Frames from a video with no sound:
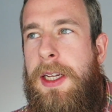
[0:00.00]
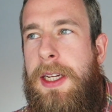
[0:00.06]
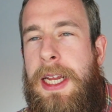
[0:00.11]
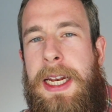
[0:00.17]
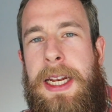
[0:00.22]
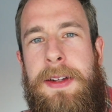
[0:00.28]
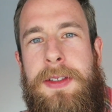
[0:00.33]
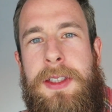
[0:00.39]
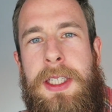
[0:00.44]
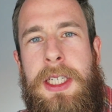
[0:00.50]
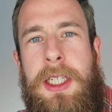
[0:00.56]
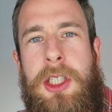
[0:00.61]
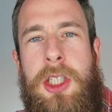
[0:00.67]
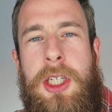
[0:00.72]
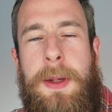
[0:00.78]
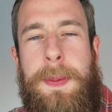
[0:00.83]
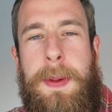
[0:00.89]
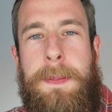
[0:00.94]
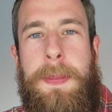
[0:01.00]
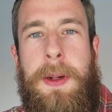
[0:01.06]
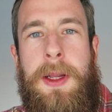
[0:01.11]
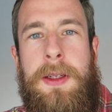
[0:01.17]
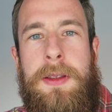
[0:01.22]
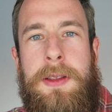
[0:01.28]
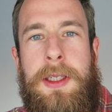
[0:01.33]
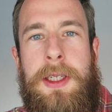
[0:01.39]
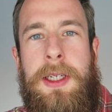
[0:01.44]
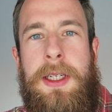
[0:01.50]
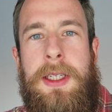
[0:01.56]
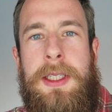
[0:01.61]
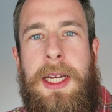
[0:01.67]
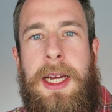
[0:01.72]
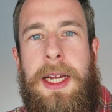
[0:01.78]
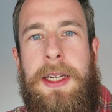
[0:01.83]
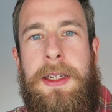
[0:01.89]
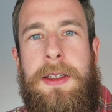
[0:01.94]
an NFC chip implanted in
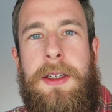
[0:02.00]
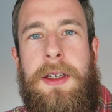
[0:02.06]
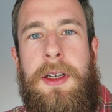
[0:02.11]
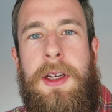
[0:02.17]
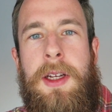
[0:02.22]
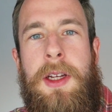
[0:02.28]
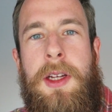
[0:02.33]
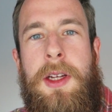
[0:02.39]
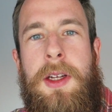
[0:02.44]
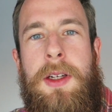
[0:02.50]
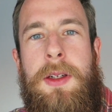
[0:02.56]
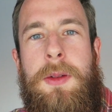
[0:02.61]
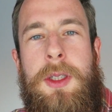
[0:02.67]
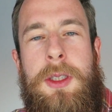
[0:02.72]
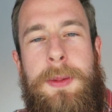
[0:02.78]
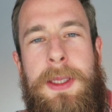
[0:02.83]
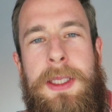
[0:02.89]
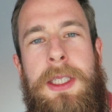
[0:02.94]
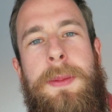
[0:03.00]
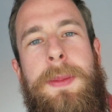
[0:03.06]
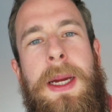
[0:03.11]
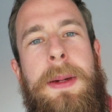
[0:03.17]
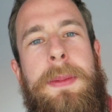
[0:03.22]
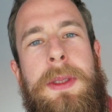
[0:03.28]
his hand, which means he'll be